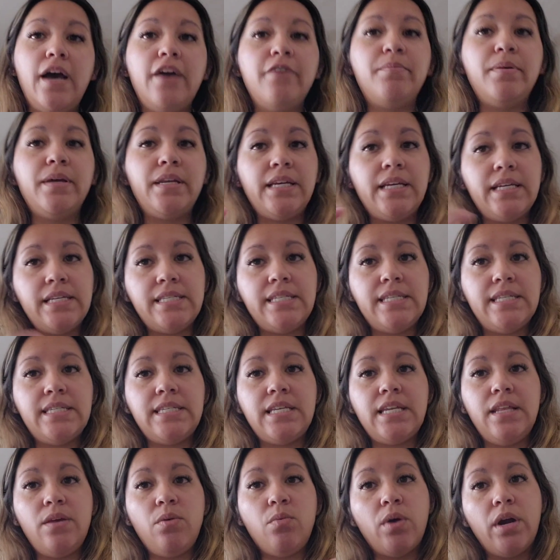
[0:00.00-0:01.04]
I've been
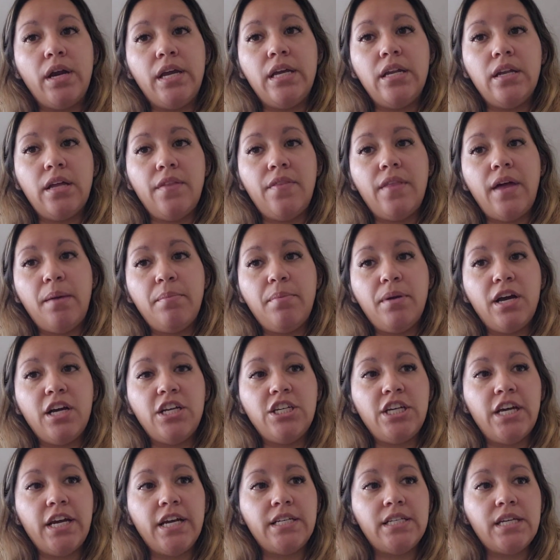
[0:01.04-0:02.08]
consistently working on that
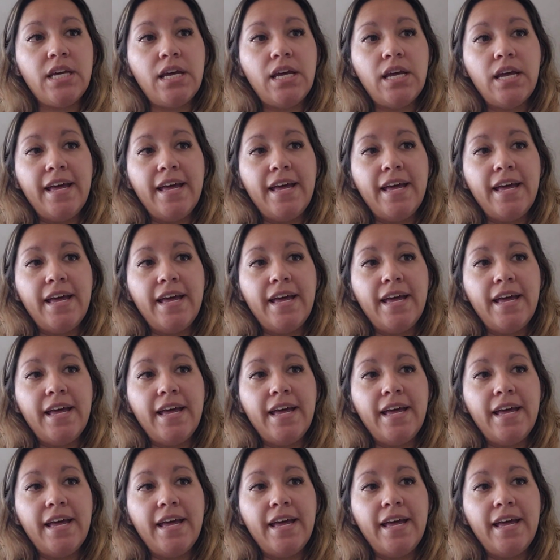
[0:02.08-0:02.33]
project